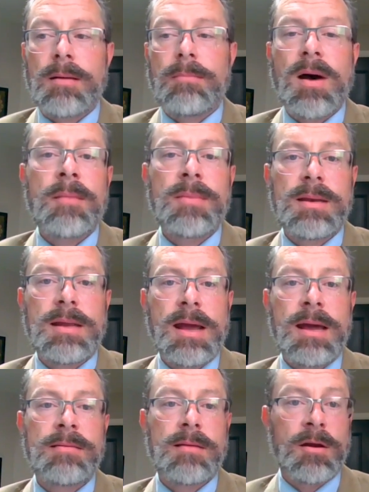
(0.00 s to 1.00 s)
mom and
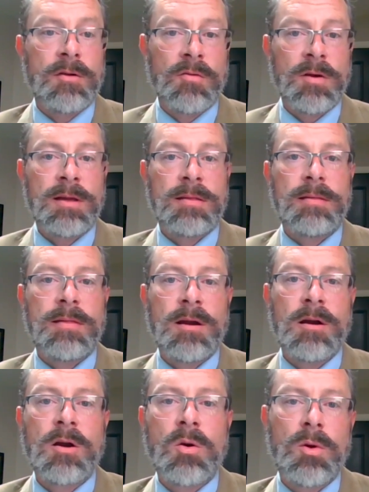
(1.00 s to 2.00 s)
dad agree that they
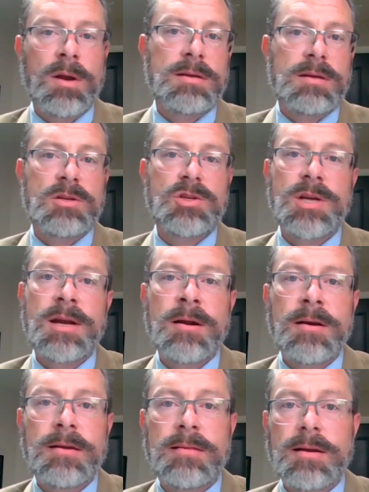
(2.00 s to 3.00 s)
are going to
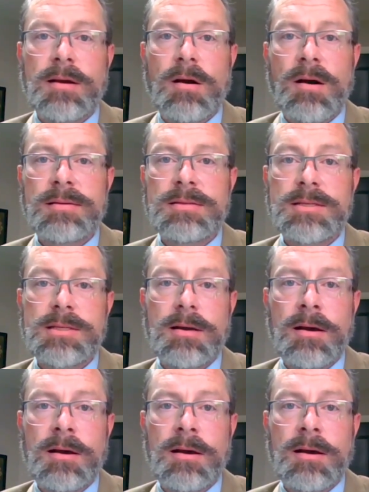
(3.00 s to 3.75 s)
share in the costs